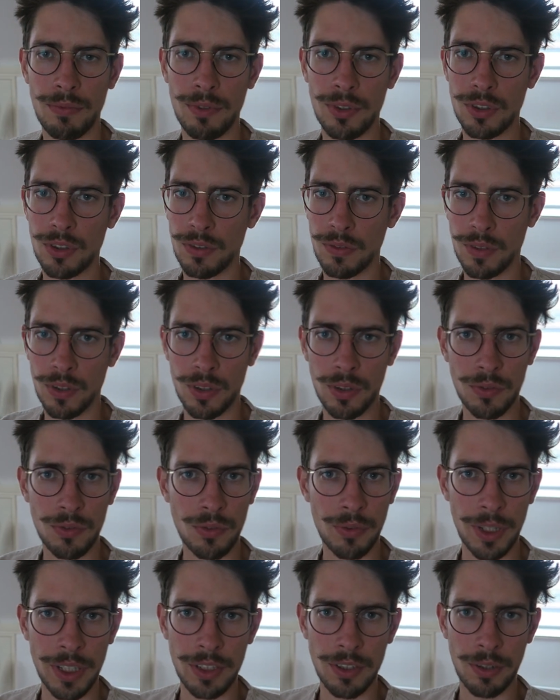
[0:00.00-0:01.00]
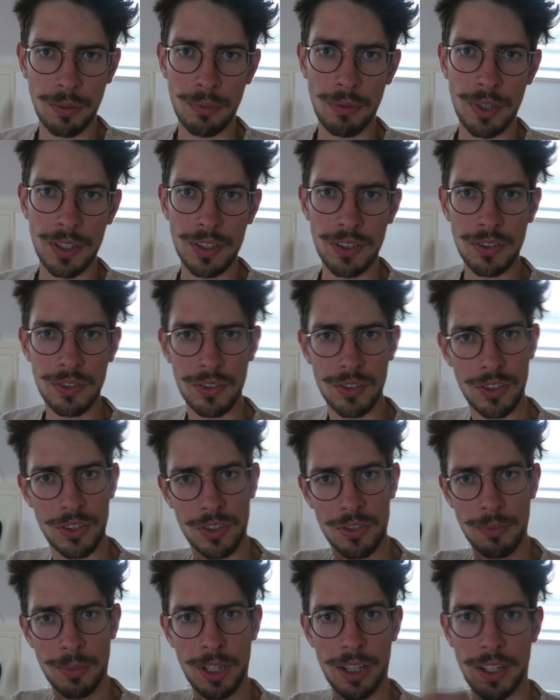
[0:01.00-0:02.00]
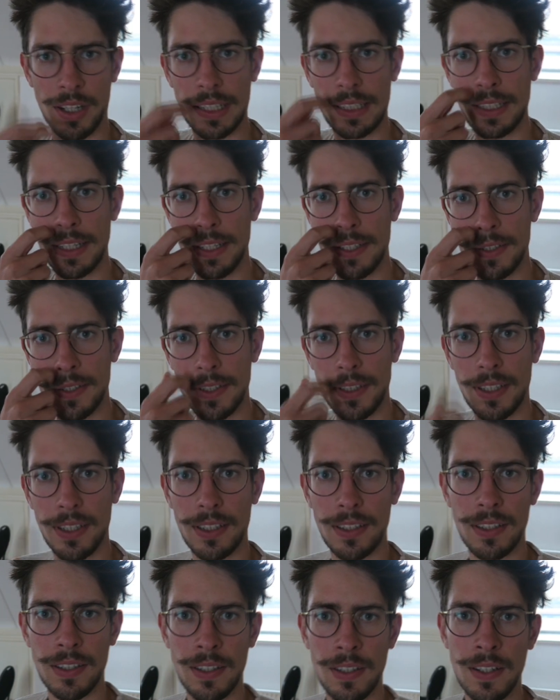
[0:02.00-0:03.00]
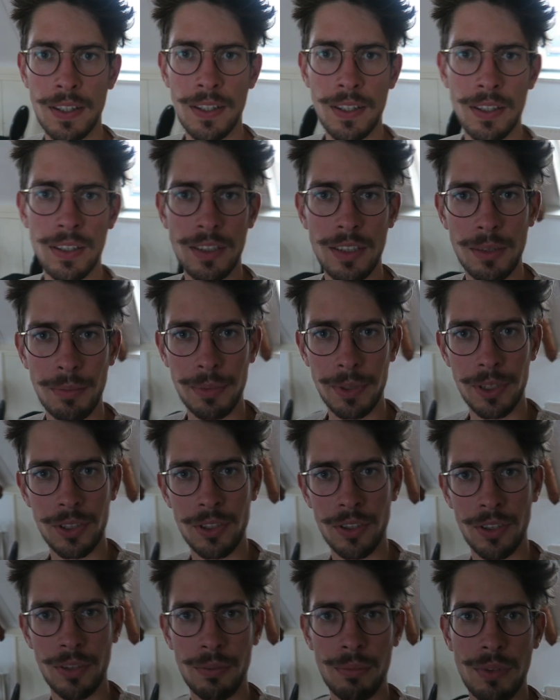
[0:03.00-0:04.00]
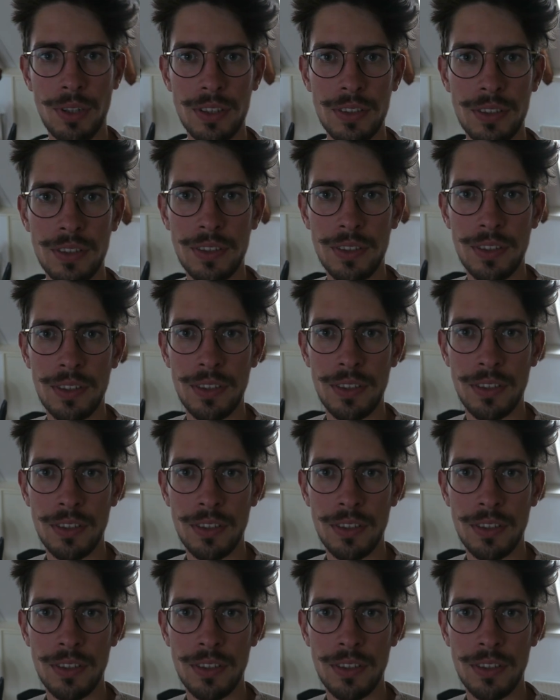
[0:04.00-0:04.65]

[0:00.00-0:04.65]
first of all, training our presence just by eye gazing and keeping each other present